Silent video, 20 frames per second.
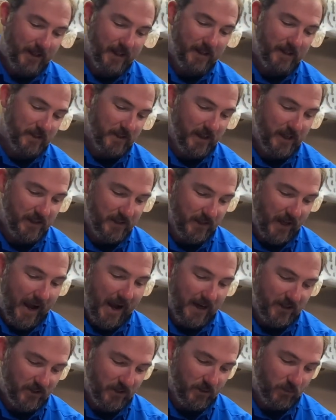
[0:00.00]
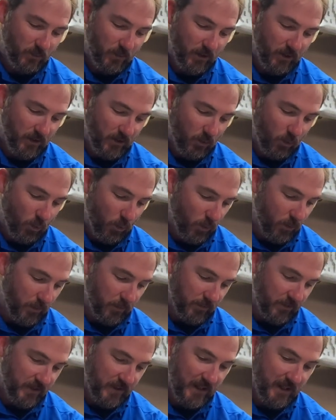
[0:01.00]
It's actually really cool
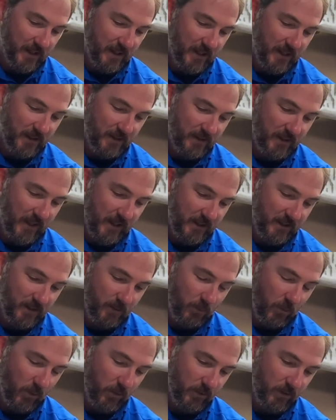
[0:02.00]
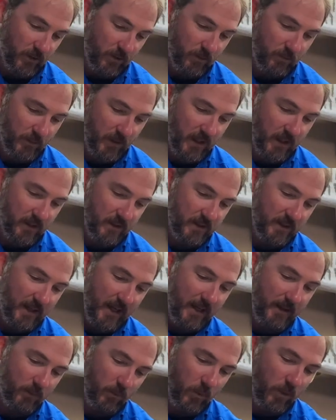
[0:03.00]
seeing this next to Muldoon, because
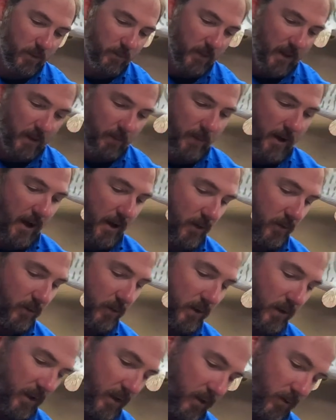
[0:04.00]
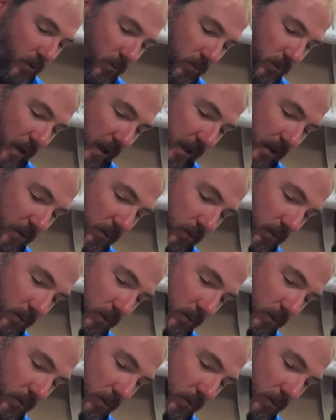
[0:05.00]
that would be about, you know, right?